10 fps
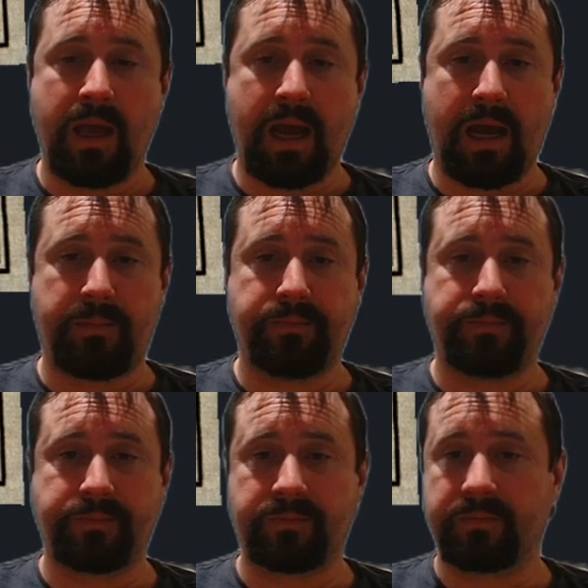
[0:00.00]

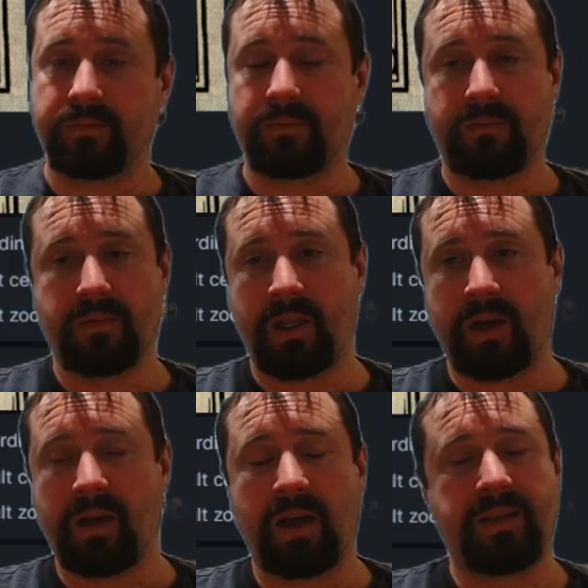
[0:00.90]
You
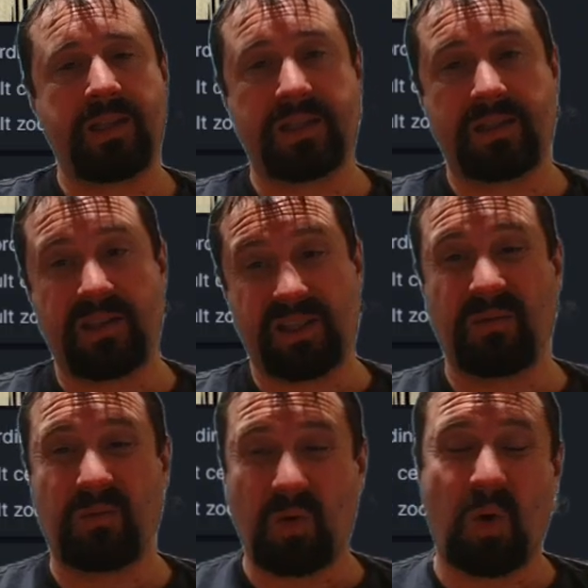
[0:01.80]
know, like there's
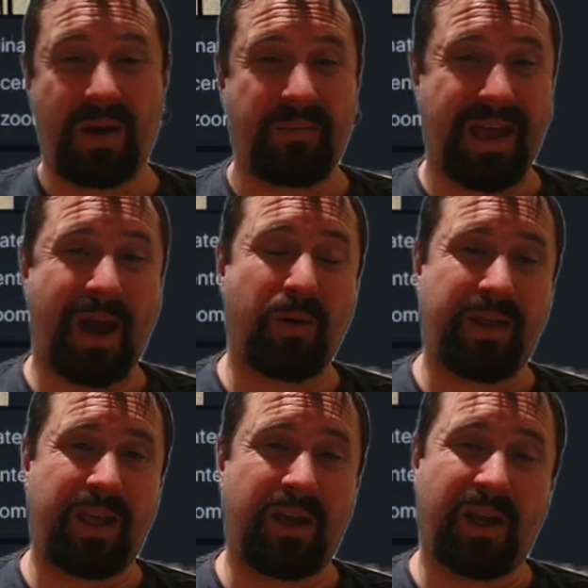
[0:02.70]
quite power
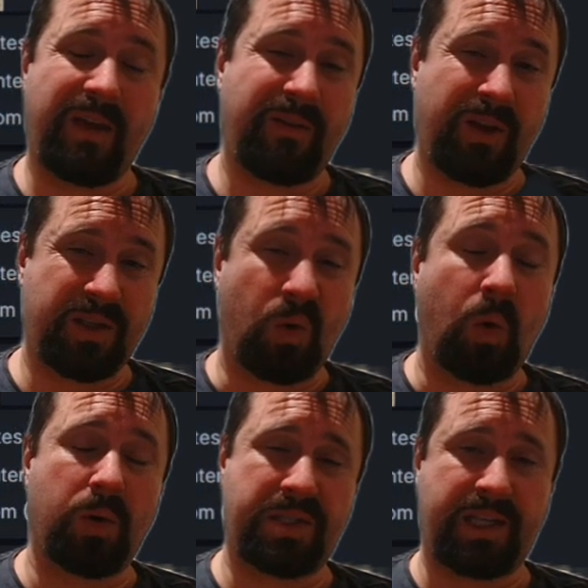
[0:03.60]
there. You can even use
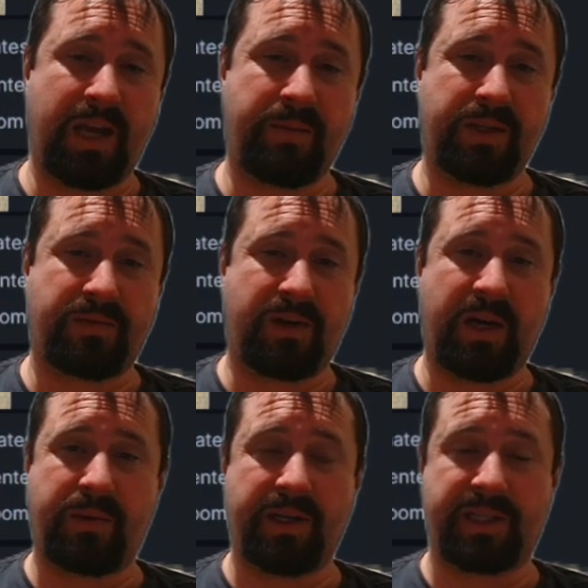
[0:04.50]
or statements, right?
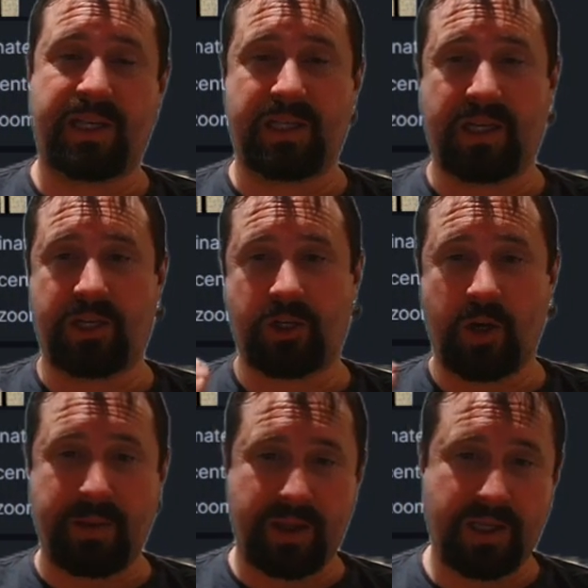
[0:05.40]
Where it says like, show
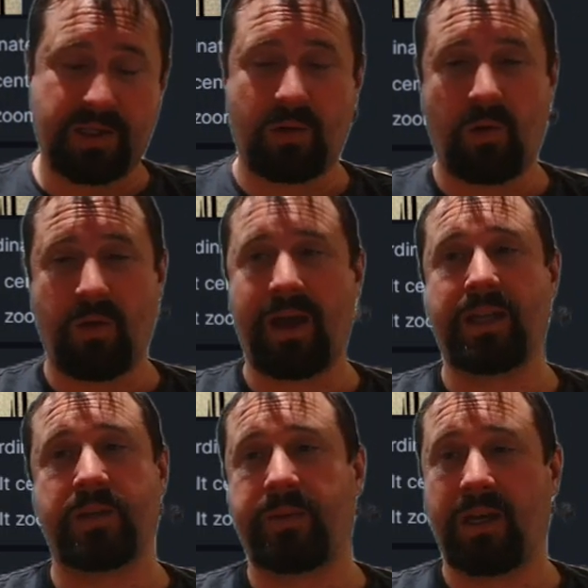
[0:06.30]
me this or
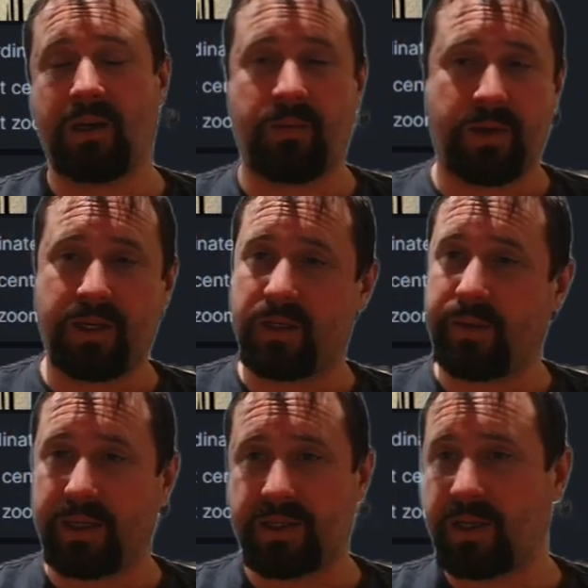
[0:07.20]
that, depending on what you're
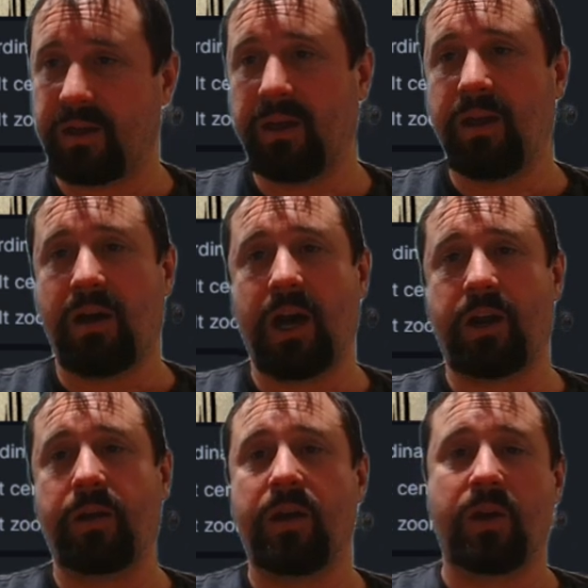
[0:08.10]
doing. So I
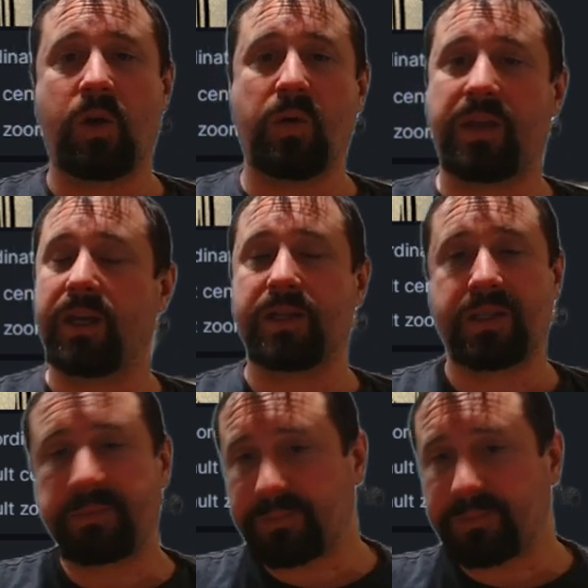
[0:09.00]
don't know, cool things.